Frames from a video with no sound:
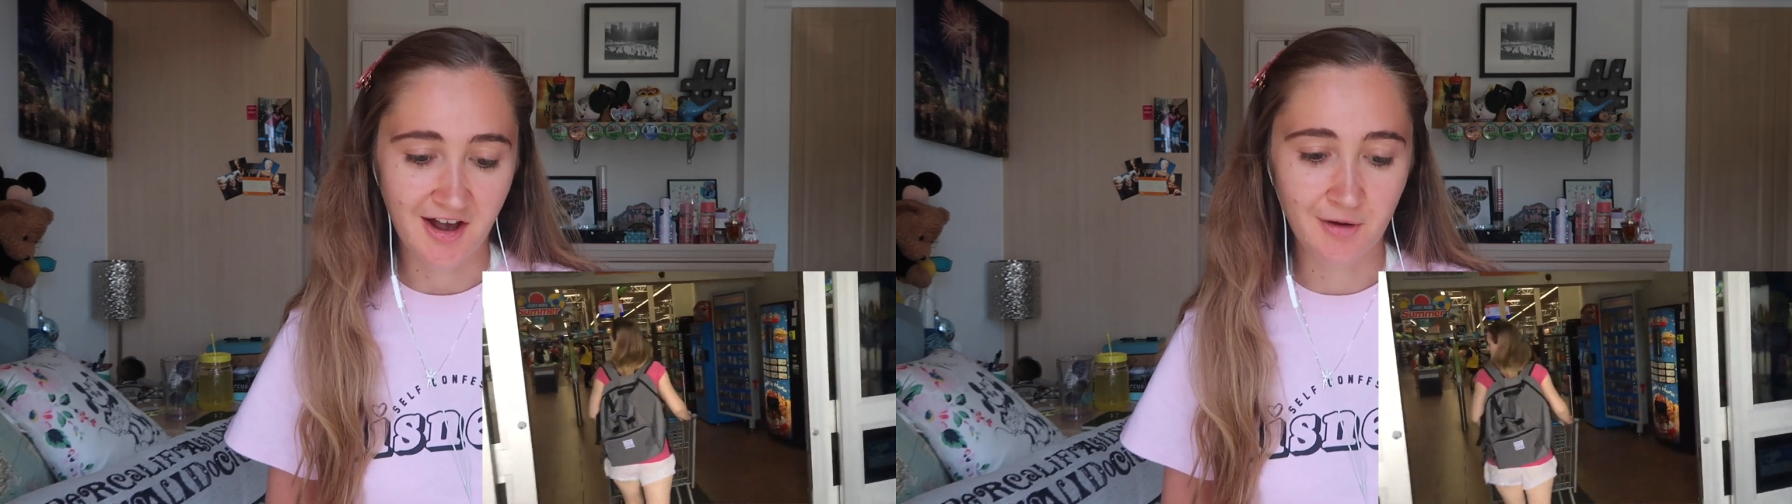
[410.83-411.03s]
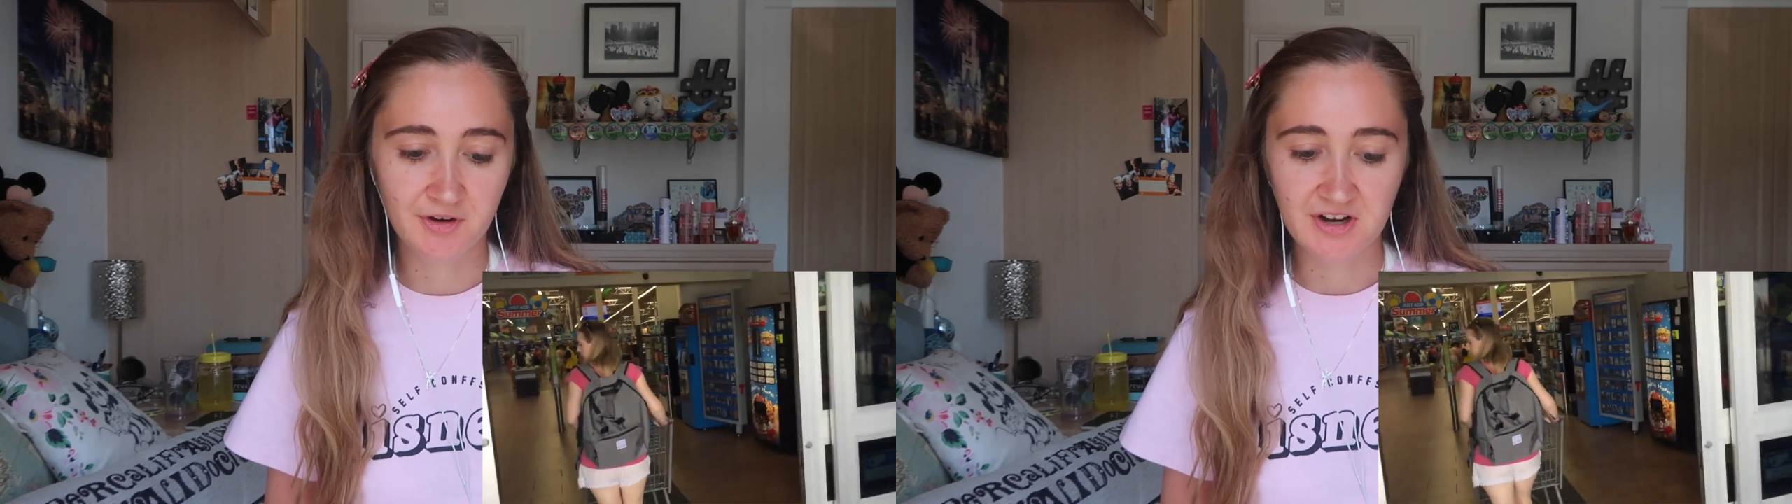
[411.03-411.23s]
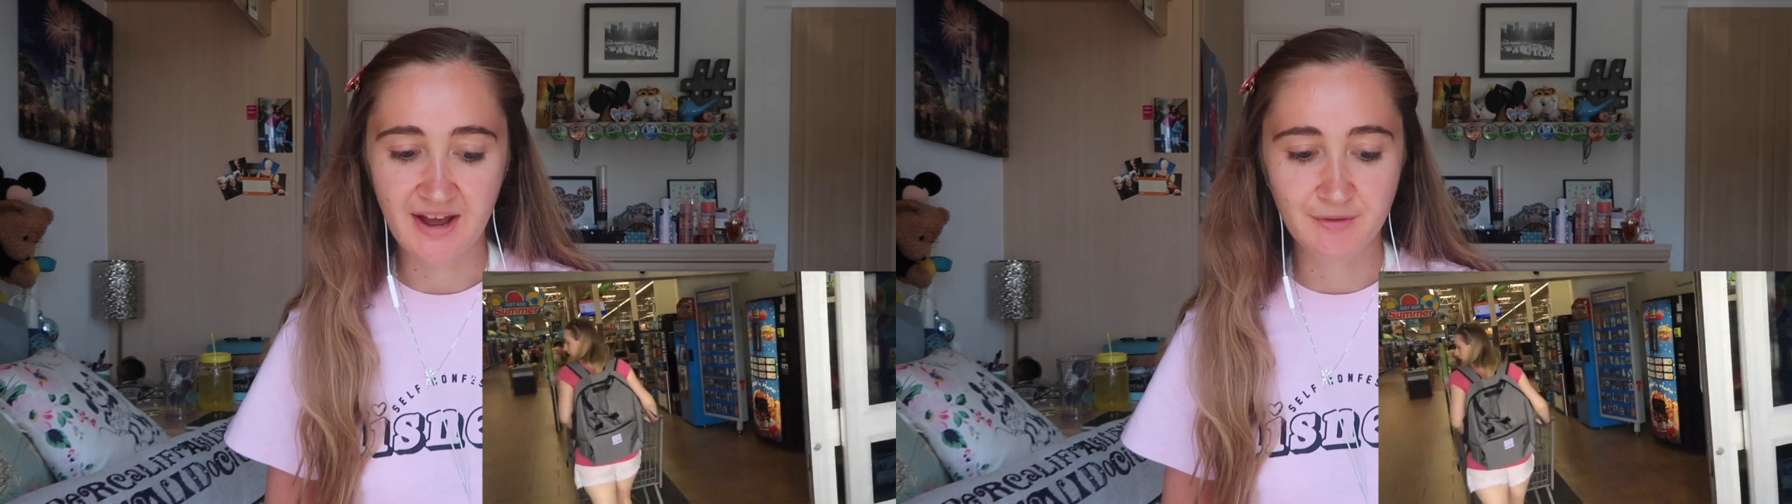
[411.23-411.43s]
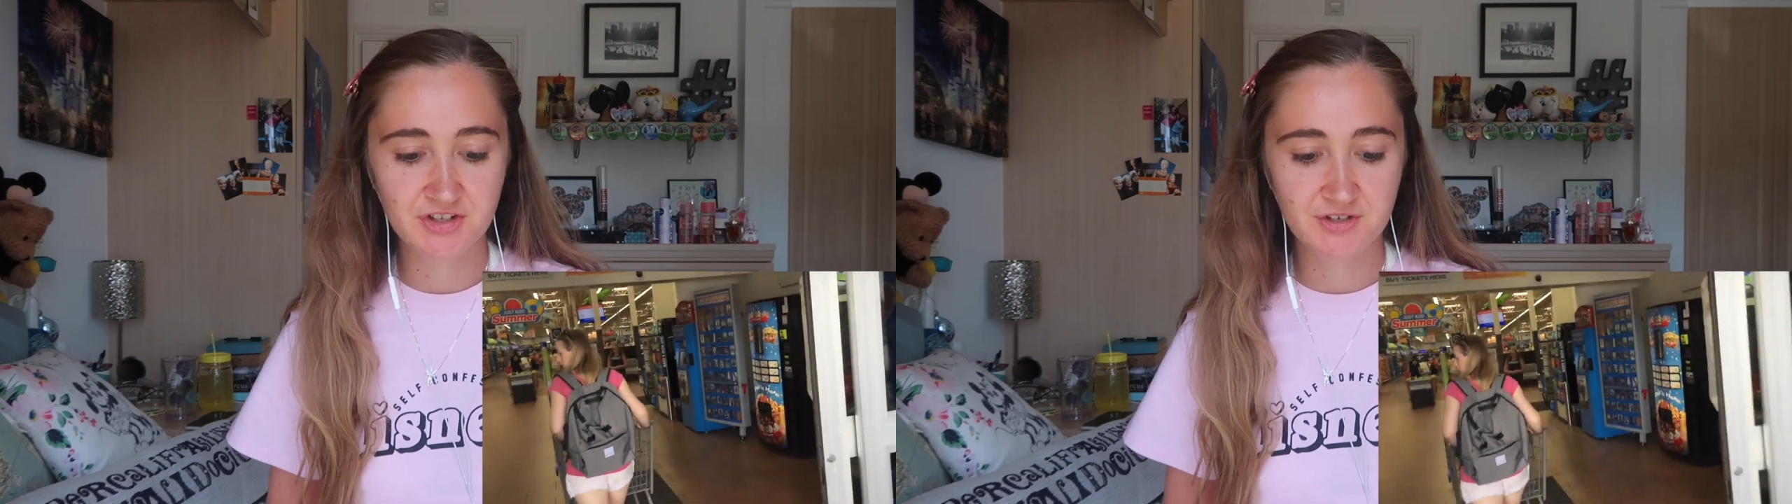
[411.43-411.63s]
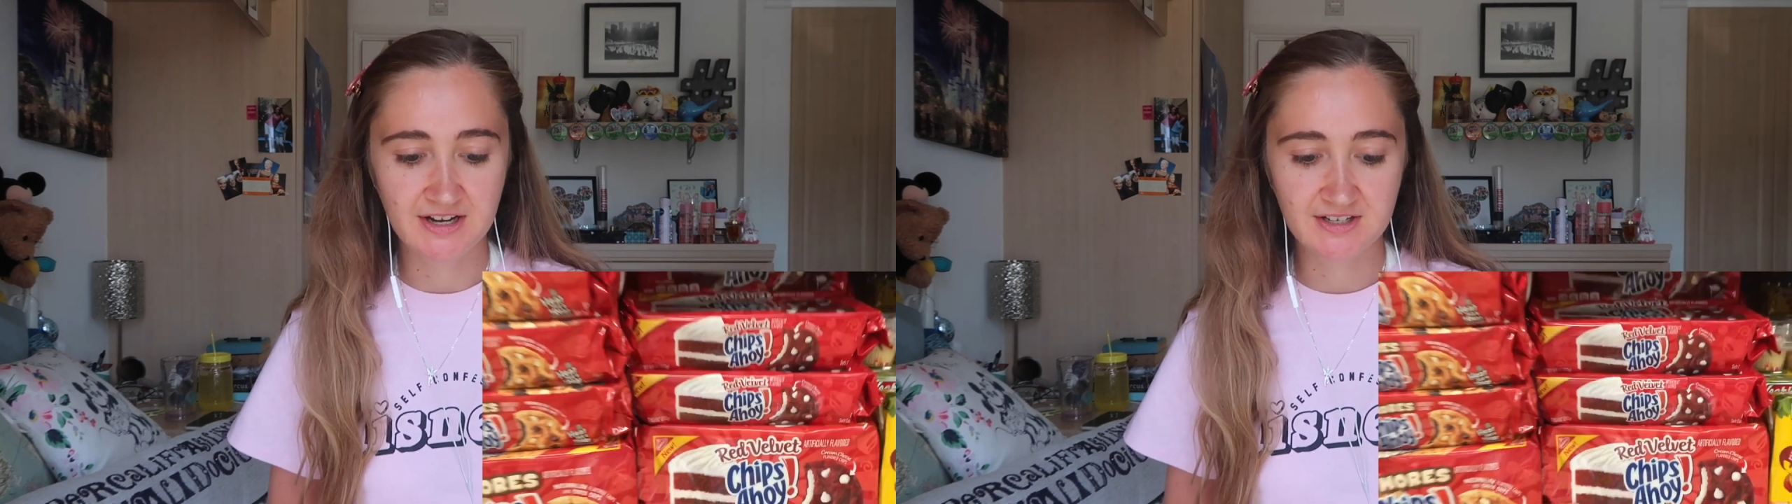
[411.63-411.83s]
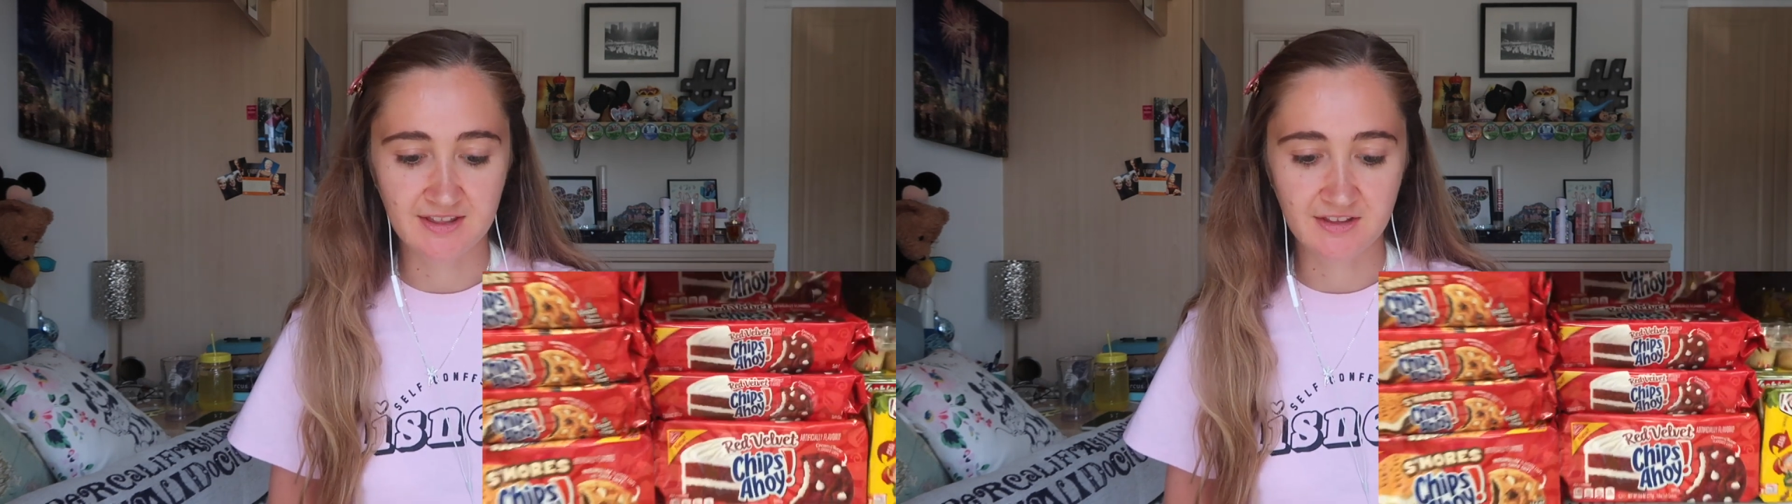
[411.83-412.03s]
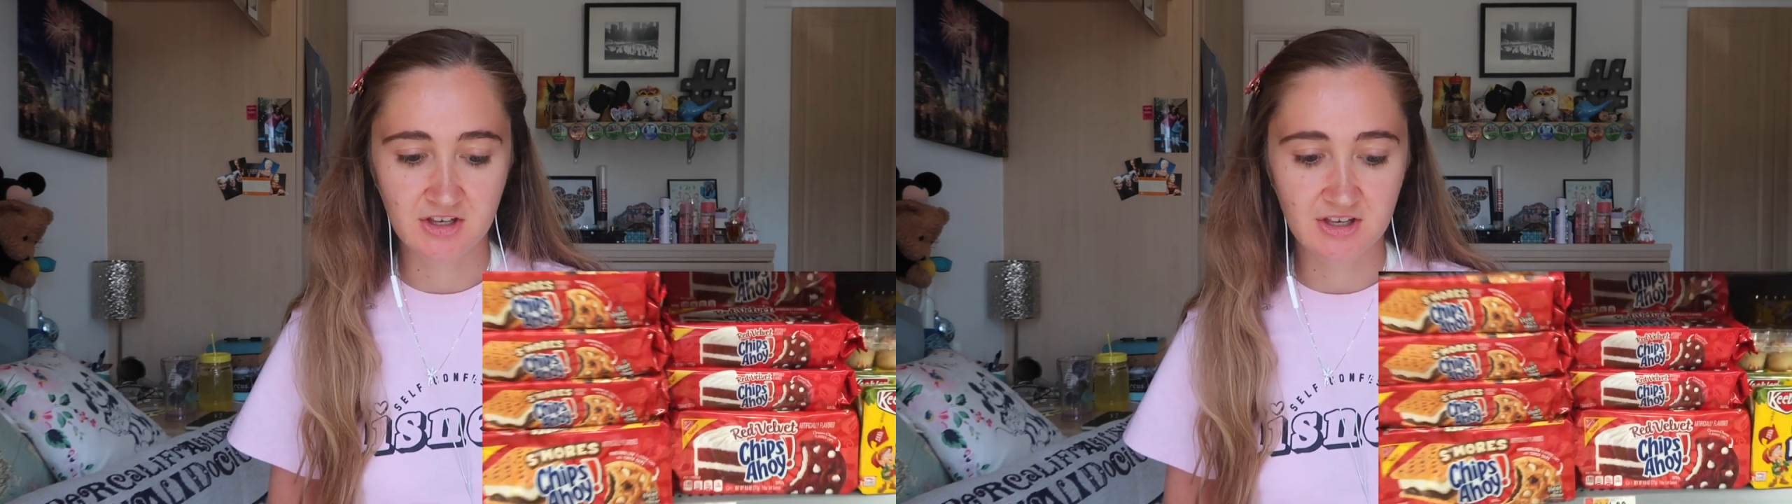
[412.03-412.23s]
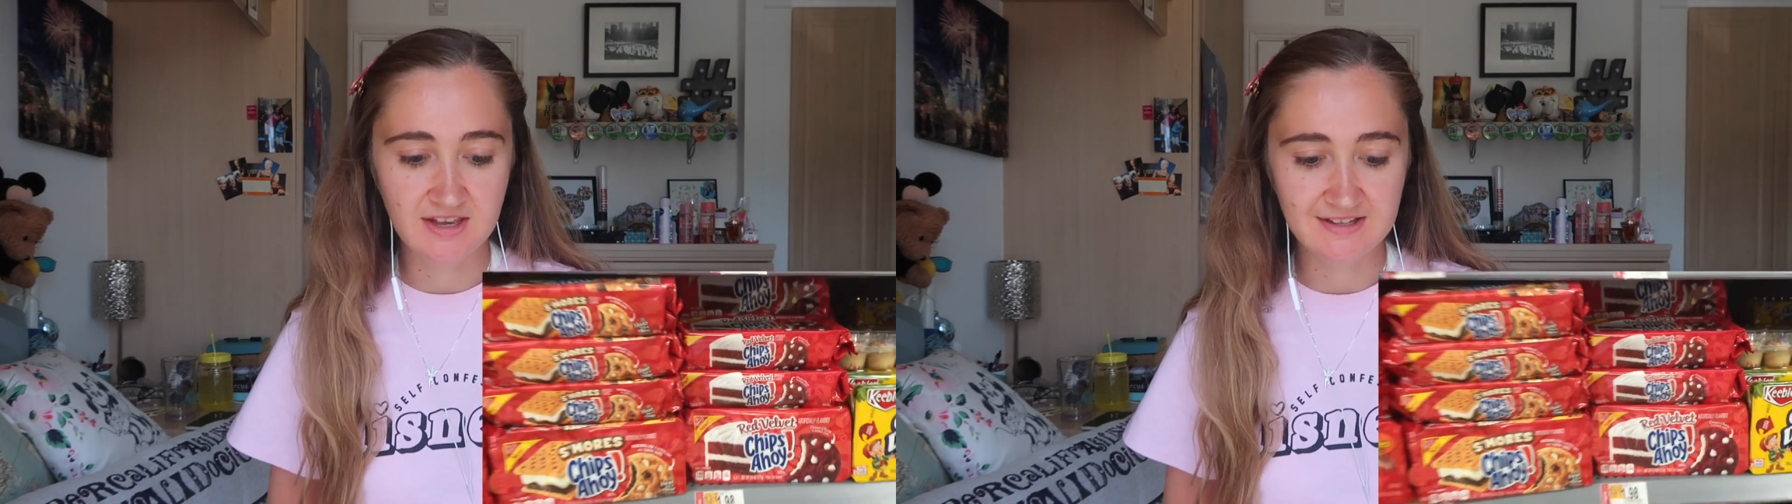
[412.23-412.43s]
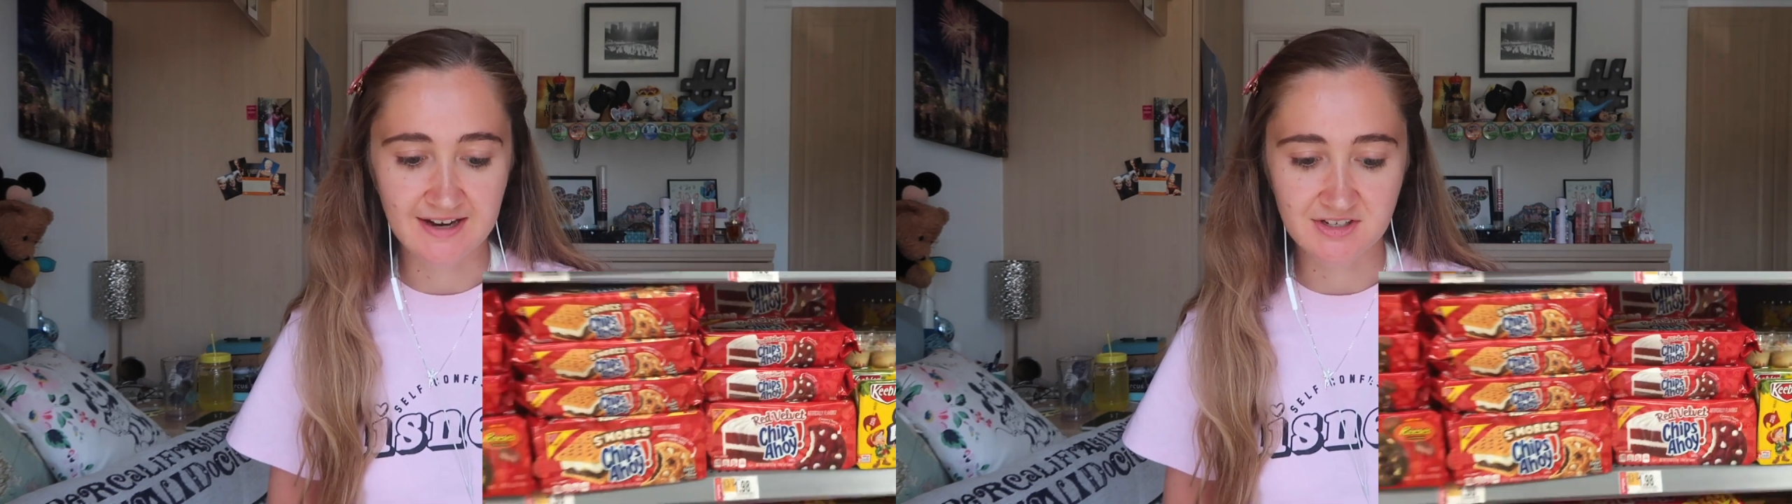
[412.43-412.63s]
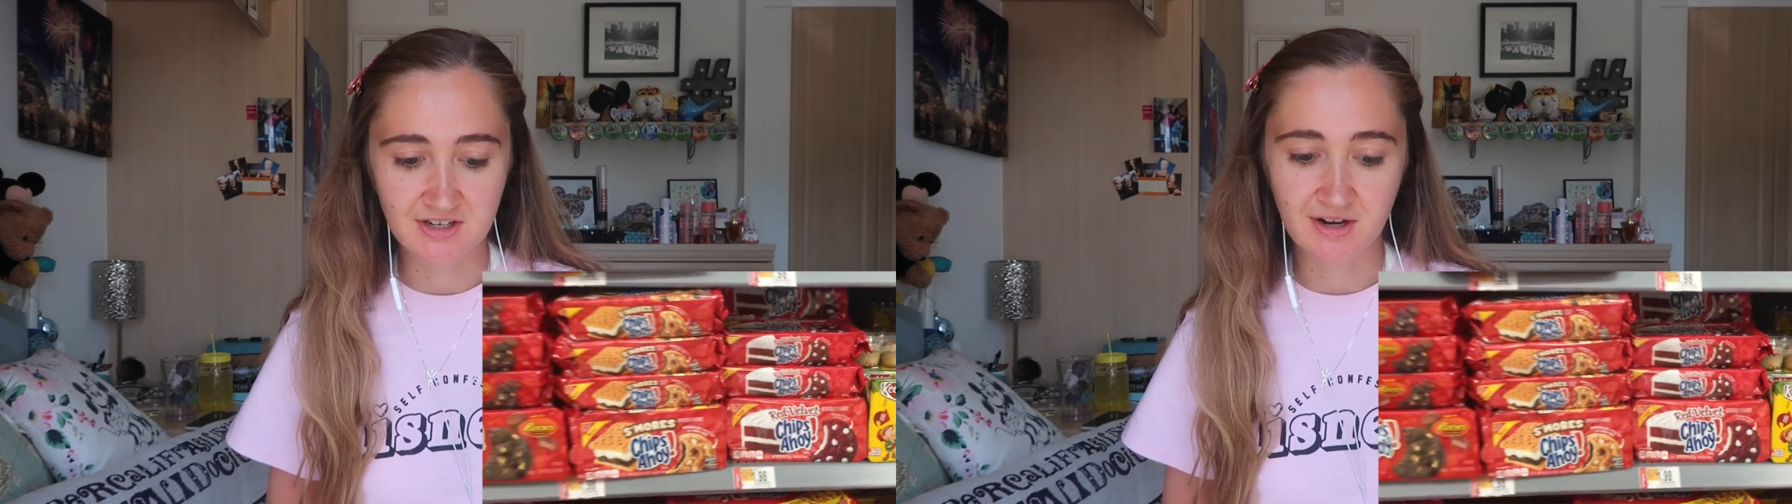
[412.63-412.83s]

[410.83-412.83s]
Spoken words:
Oh my god, and I went straight to like the cookie section.